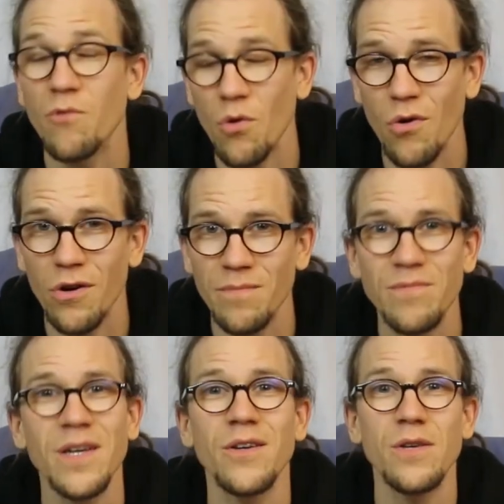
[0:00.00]
Or
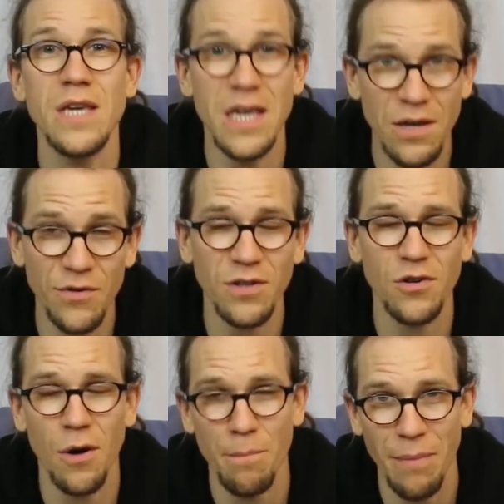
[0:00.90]
you even
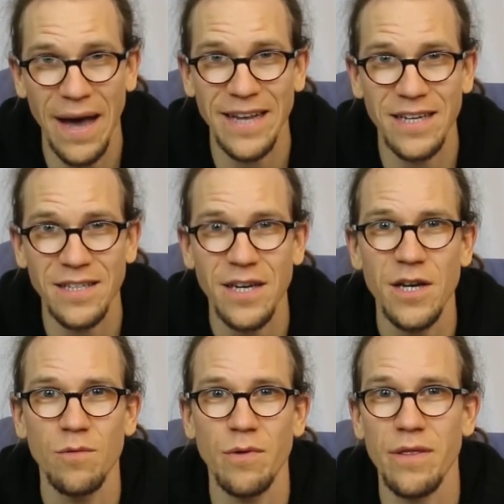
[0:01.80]
combine it
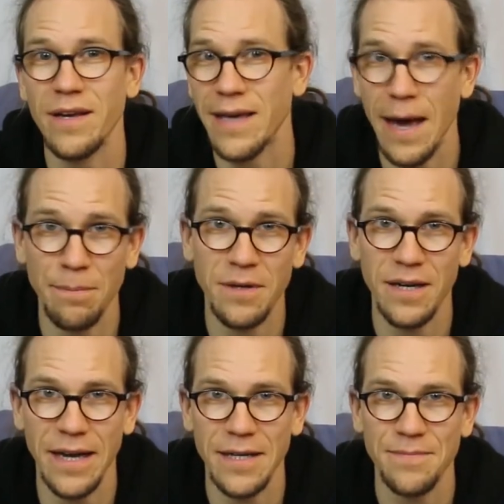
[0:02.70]
with a gap
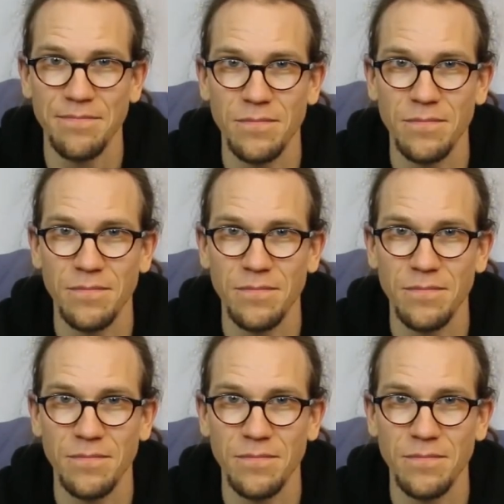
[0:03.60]
click.